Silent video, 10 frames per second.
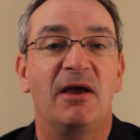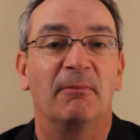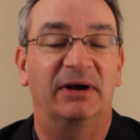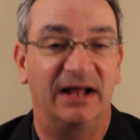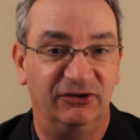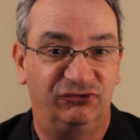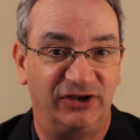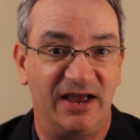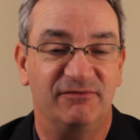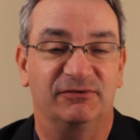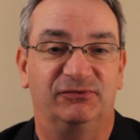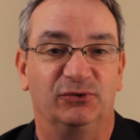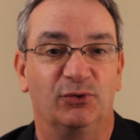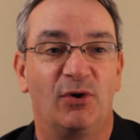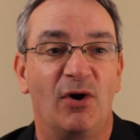but I'll share with
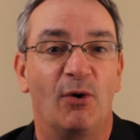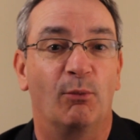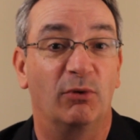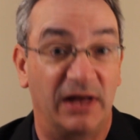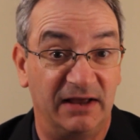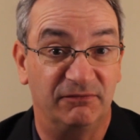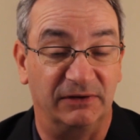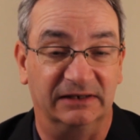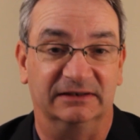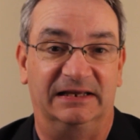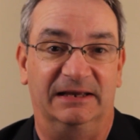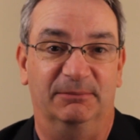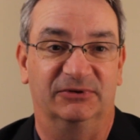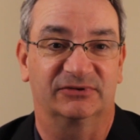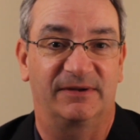you what I think a game
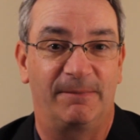is.